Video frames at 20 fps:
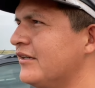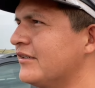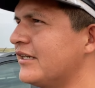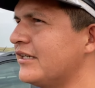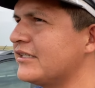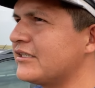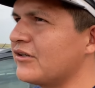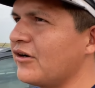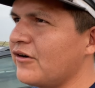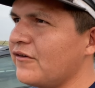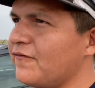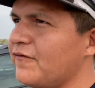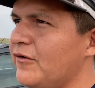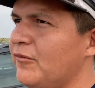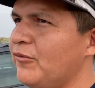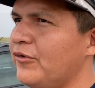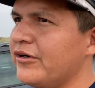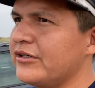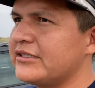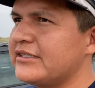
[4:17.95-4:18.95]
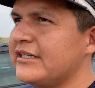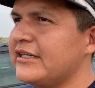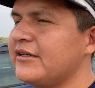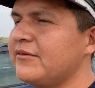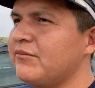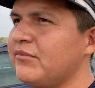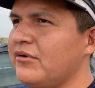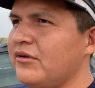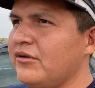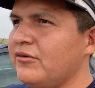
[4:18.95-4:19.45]
They start from where
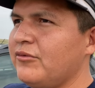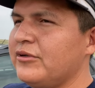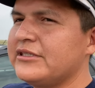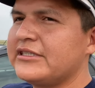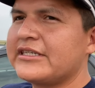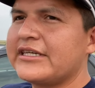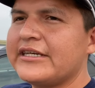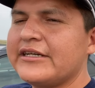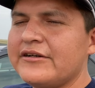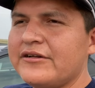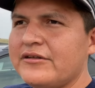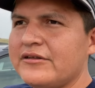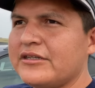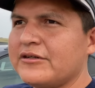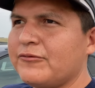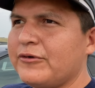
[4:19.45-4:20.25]
Sitting Bull was killed,